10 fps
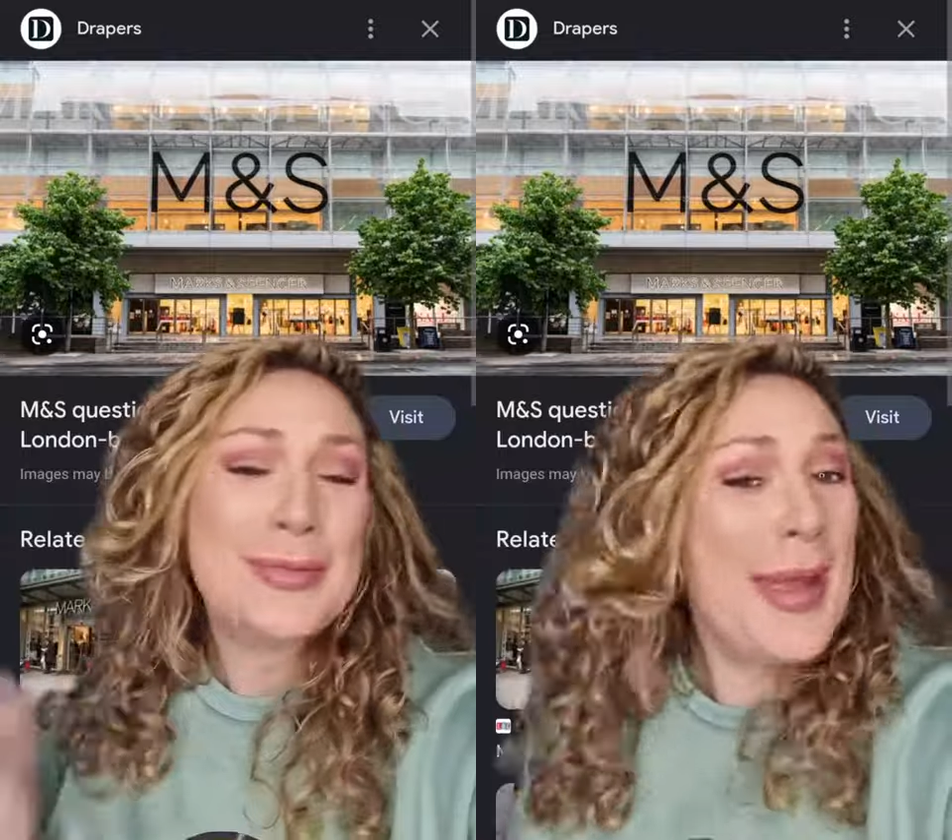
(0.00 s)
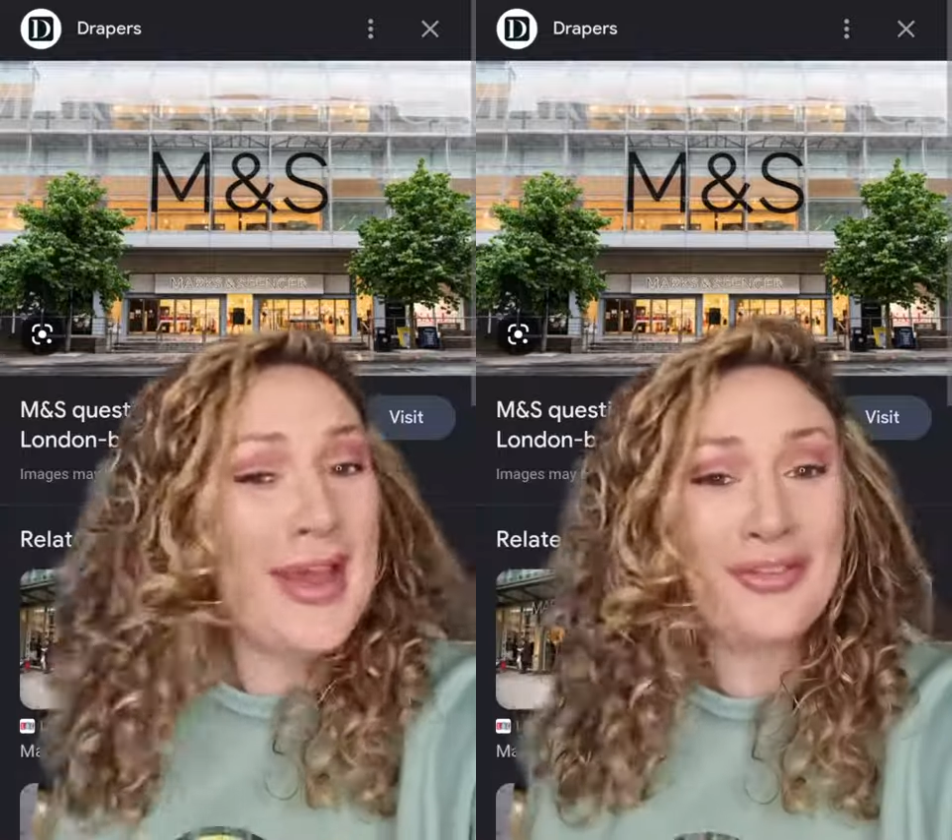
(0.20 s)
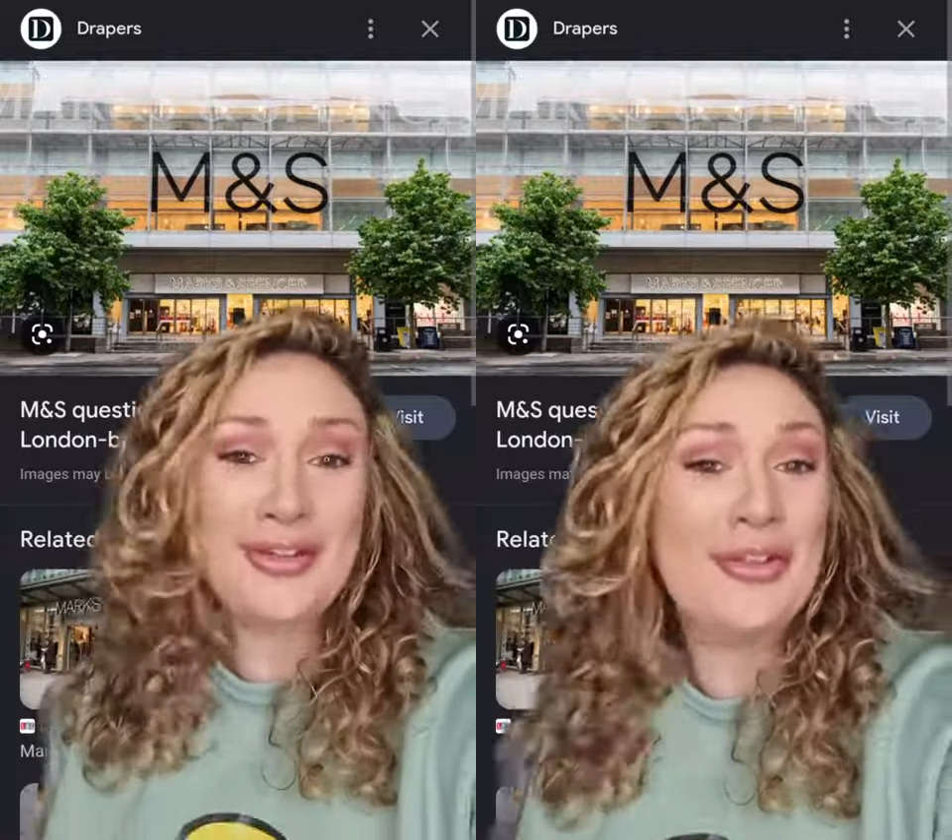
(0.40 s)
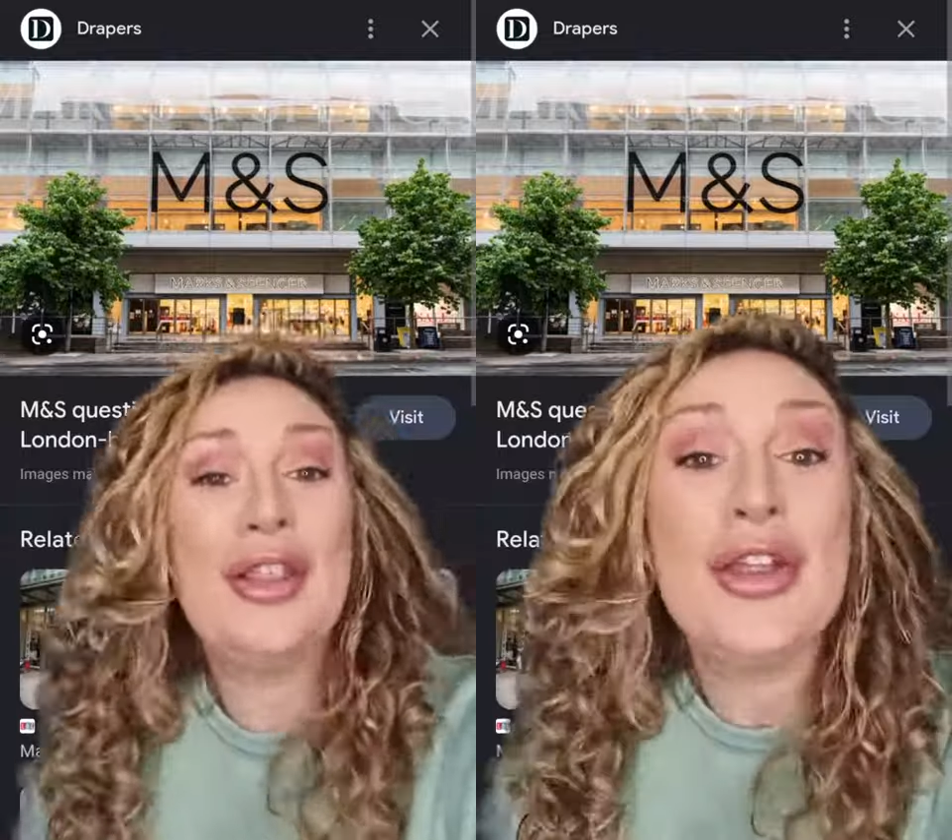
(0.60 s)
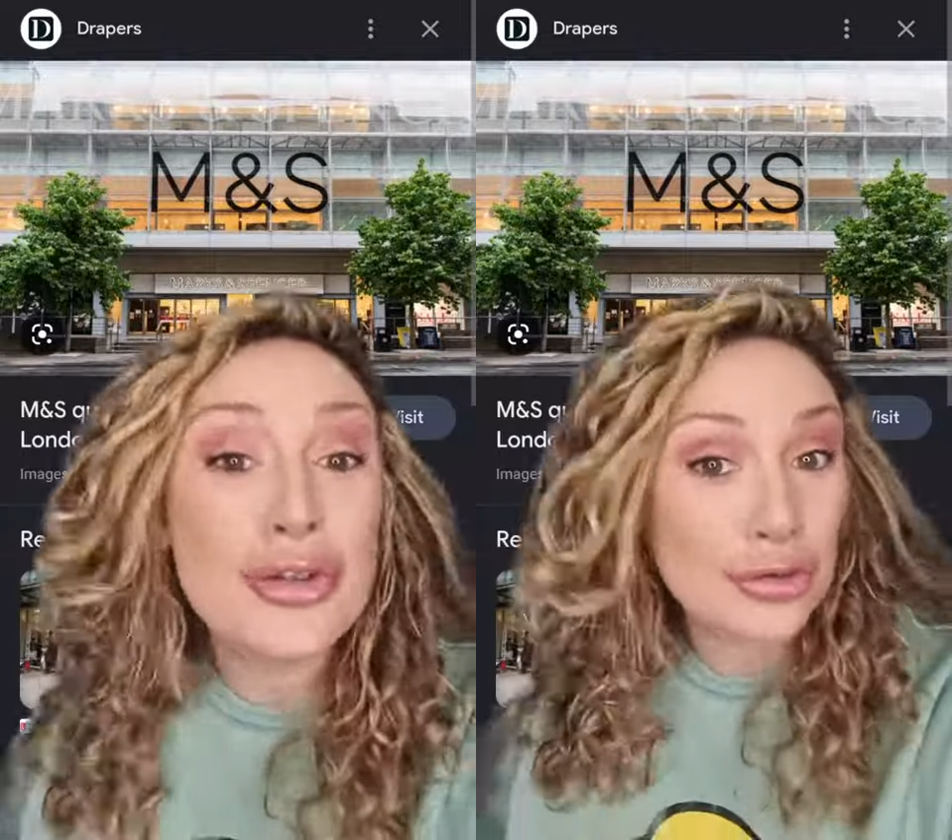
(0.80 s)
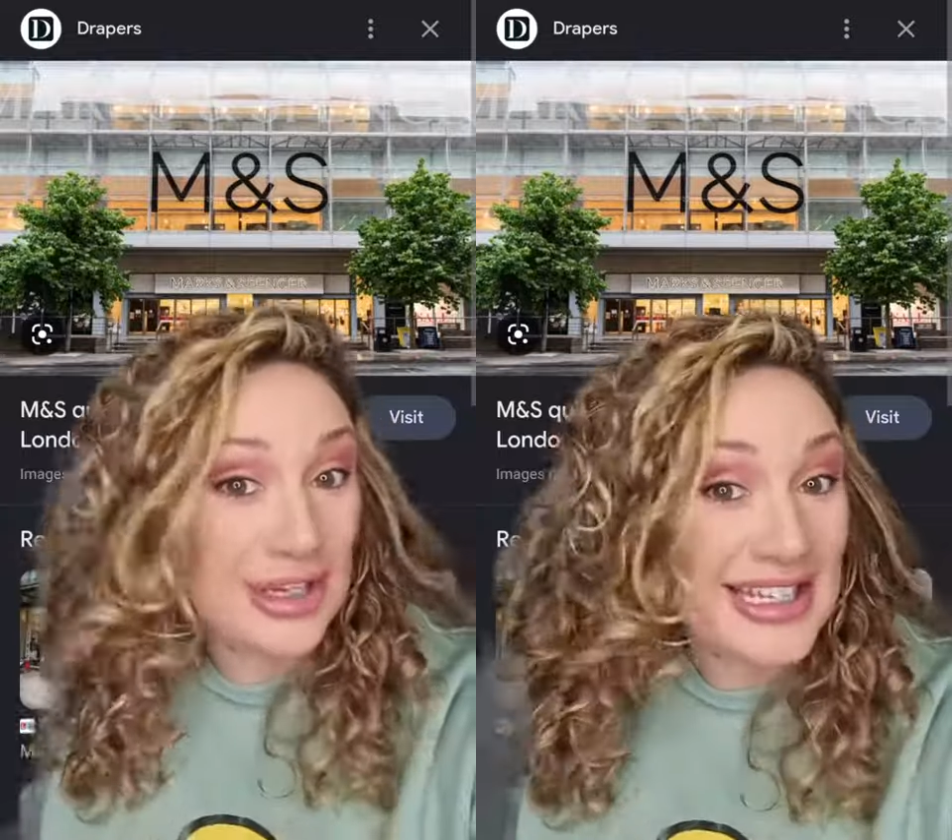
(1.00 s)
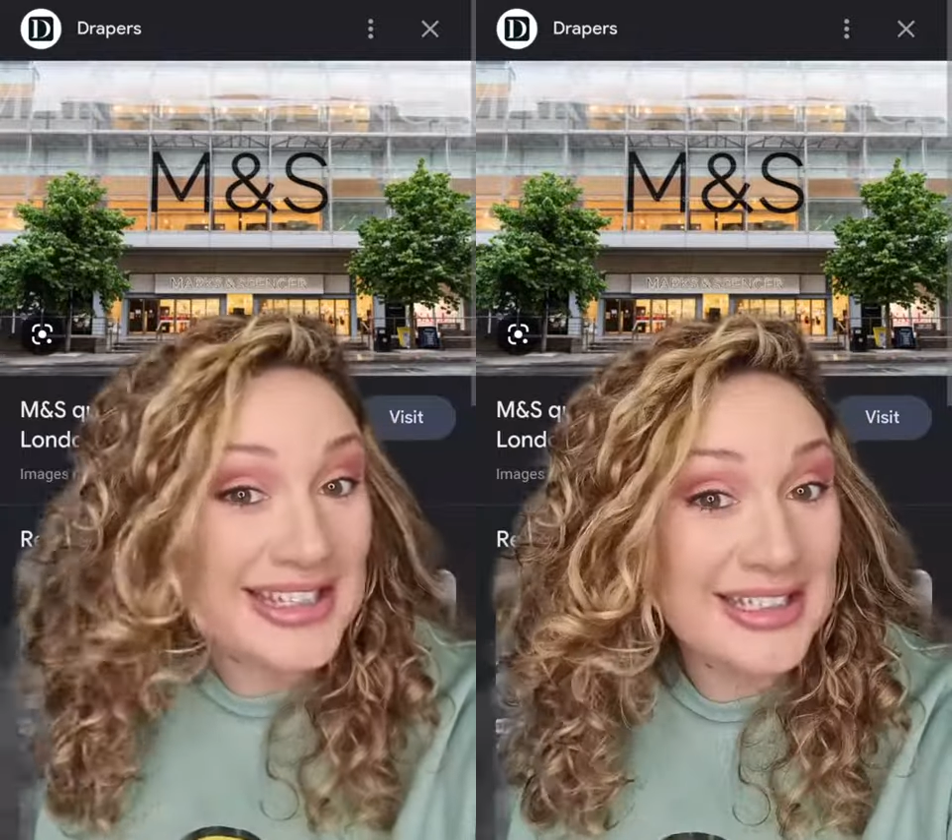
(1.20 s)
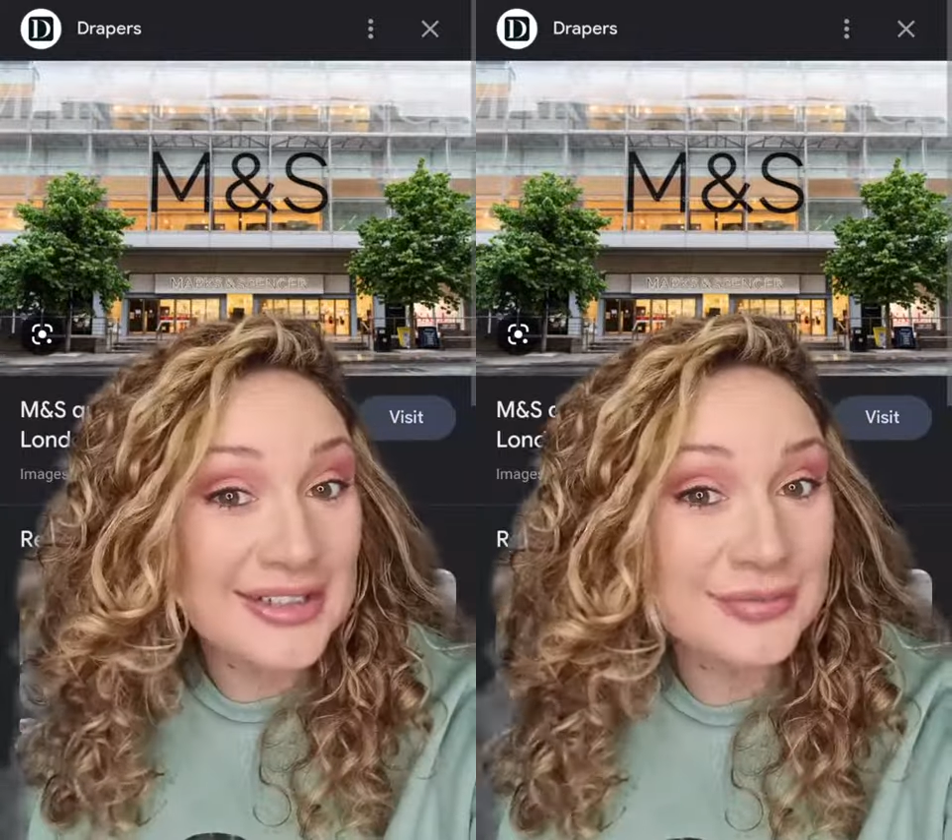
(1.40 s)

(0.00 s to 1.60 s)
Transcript: perfect for a little treat.